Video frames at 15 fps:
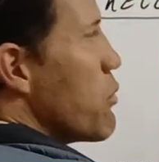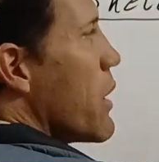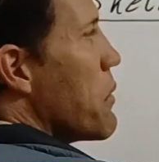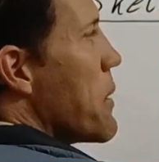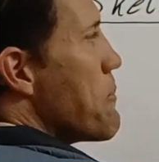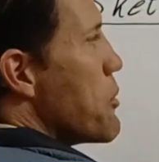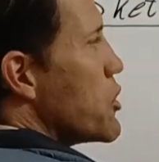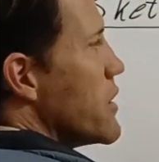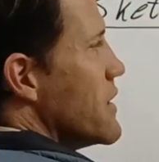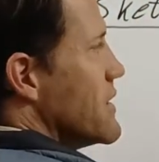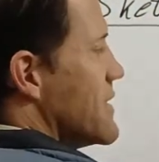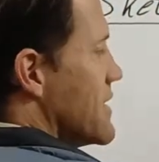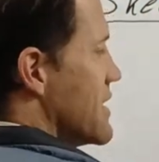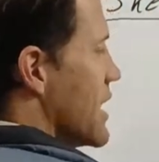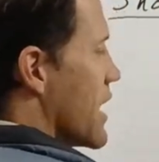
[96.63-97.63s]
when we put in
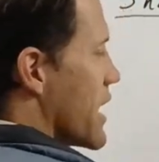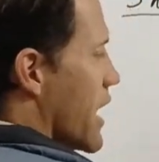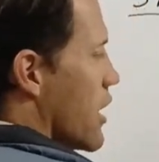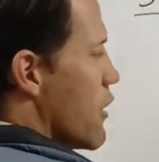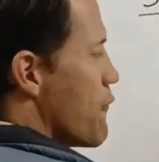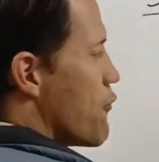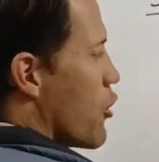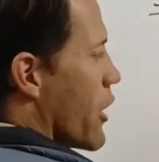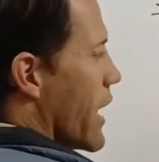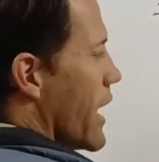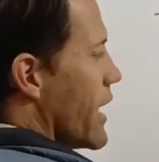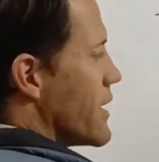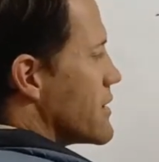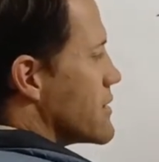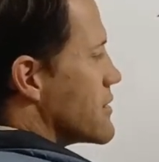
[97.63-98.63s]
0 for
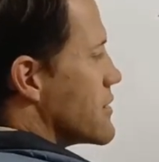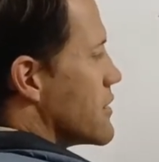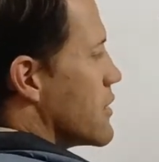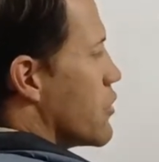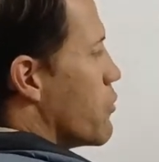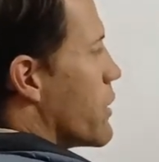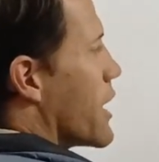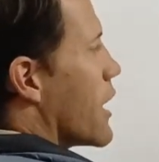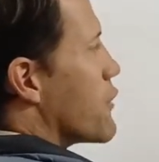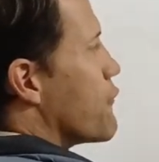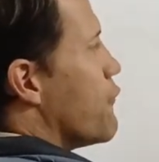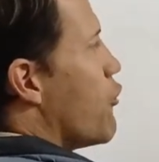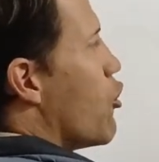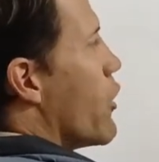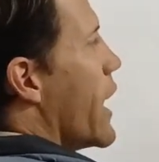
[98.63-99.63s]
x? We
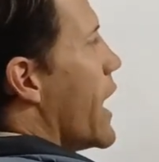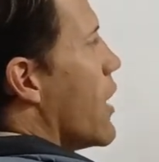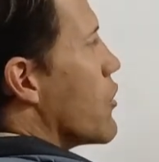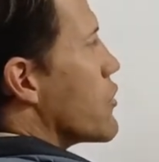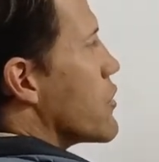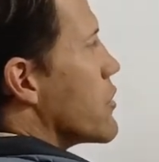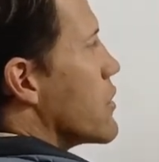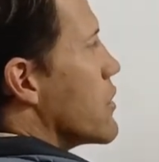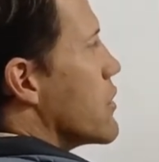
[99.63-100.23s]
got 4 out.